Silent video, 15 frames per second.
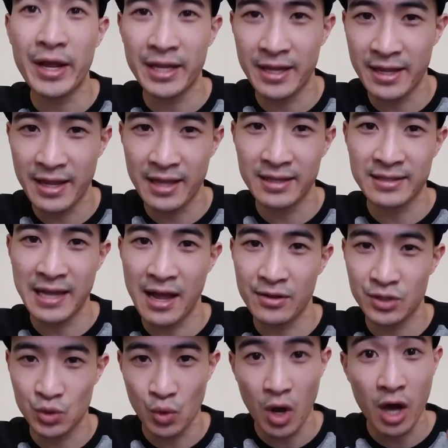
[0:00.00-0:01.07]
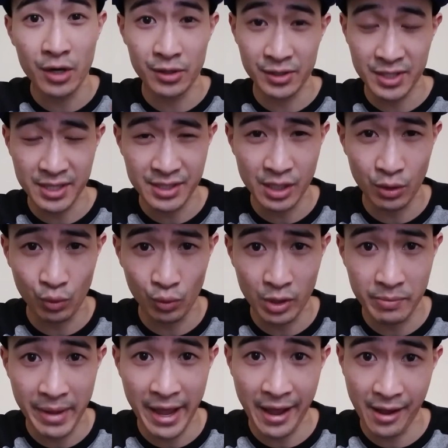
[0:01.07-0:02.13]
can get down to 163
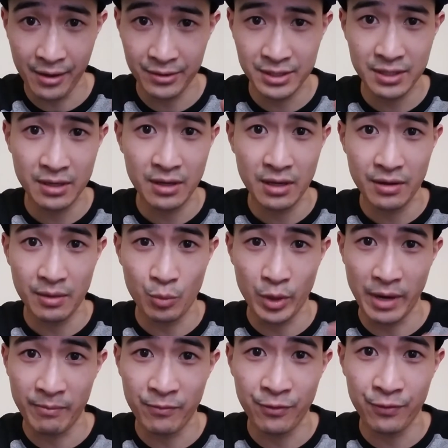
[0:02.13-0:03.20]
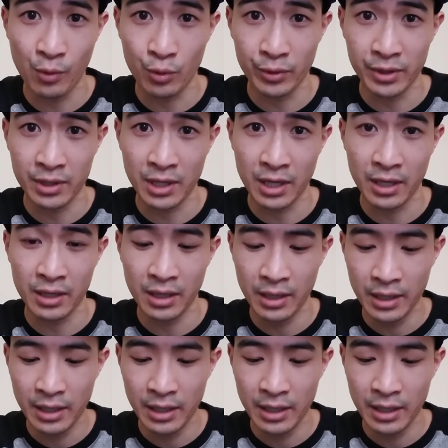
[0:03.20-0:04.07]
pounds when I'm fully cut.